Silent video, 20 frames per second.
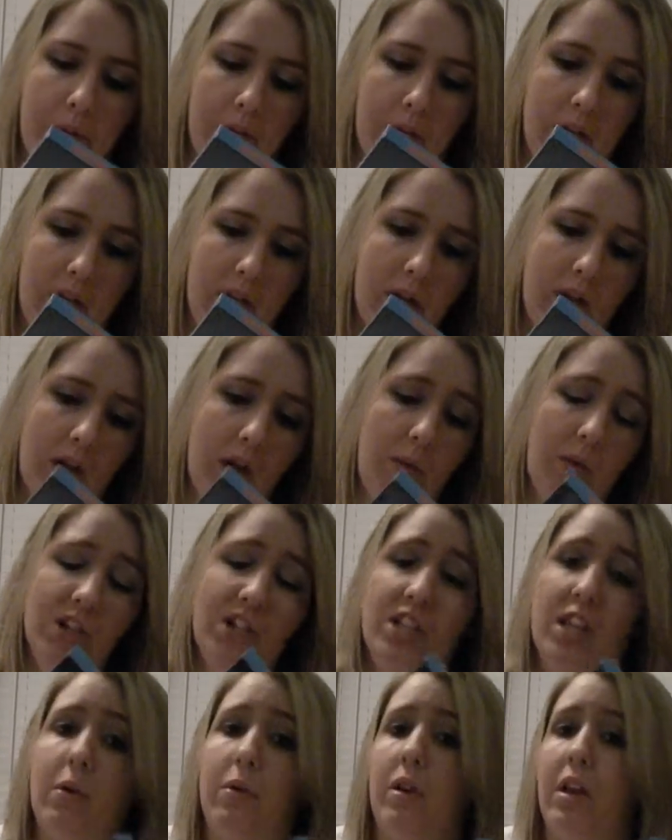But I
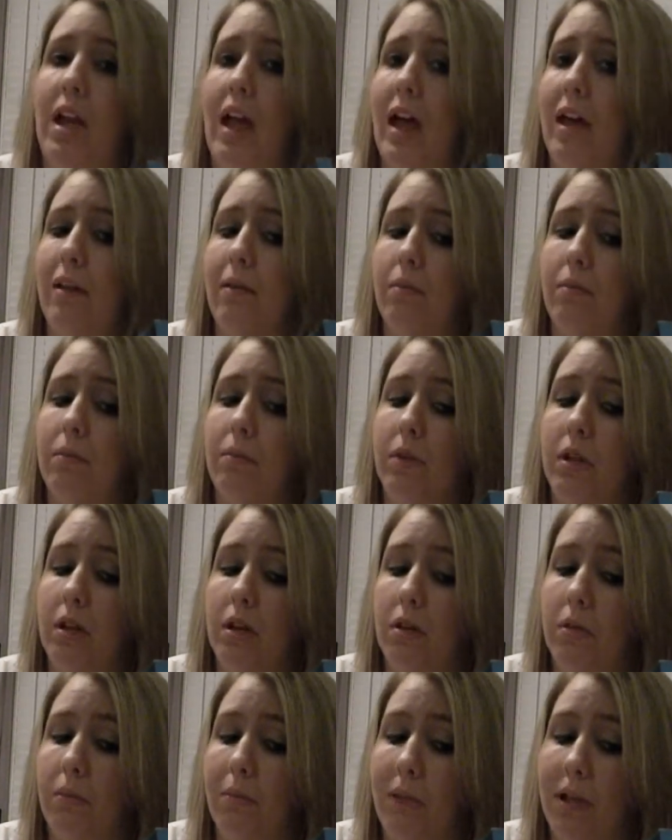wish they would have had,
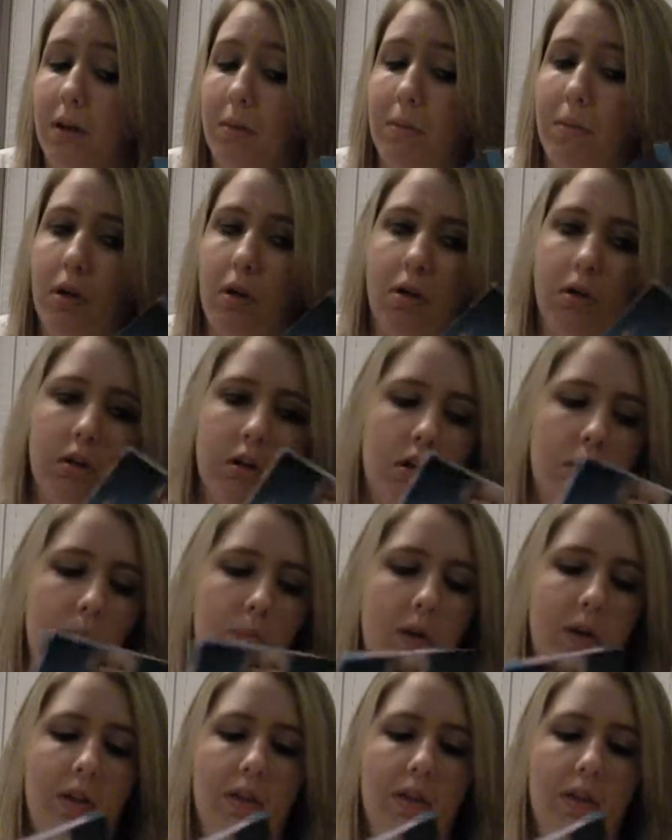made them longer,